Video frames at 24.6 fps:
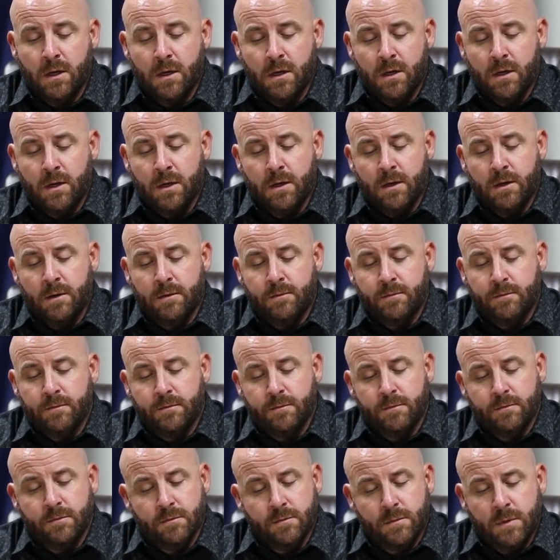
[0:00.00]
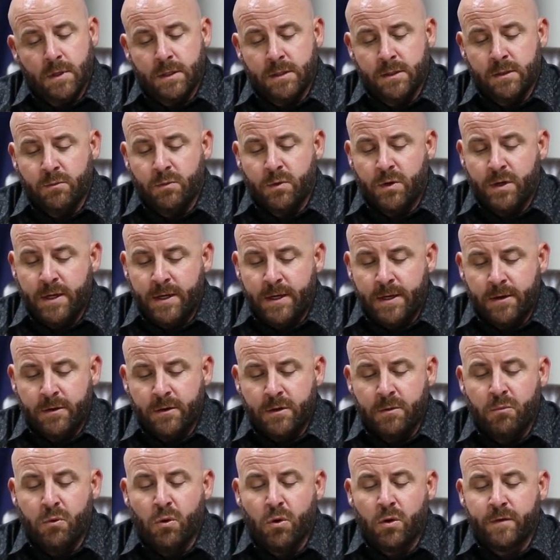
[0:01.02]
As I'm reading here,
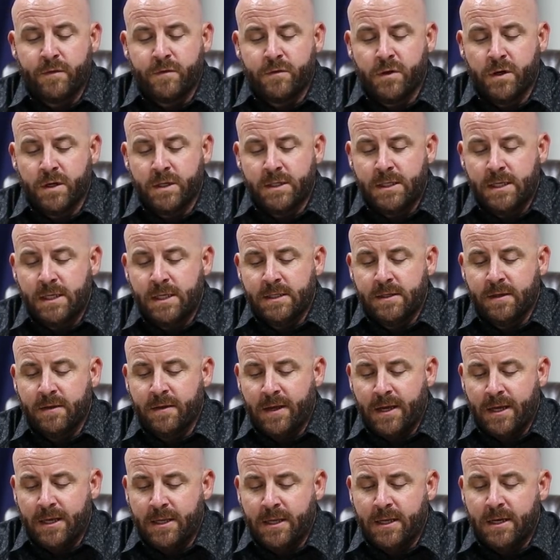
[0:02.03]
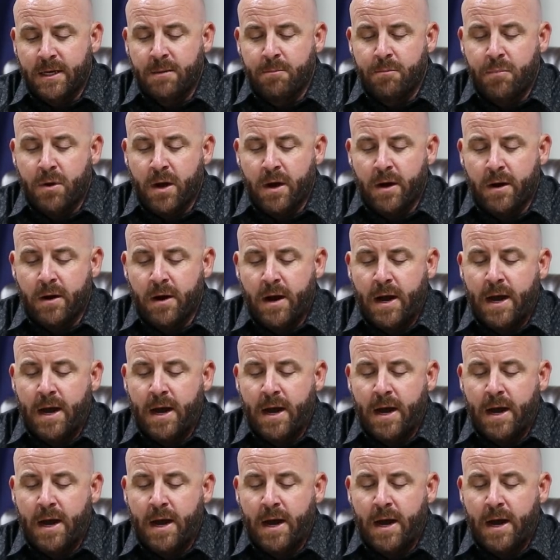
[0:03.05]
the Board of Trustees of the Inland Empire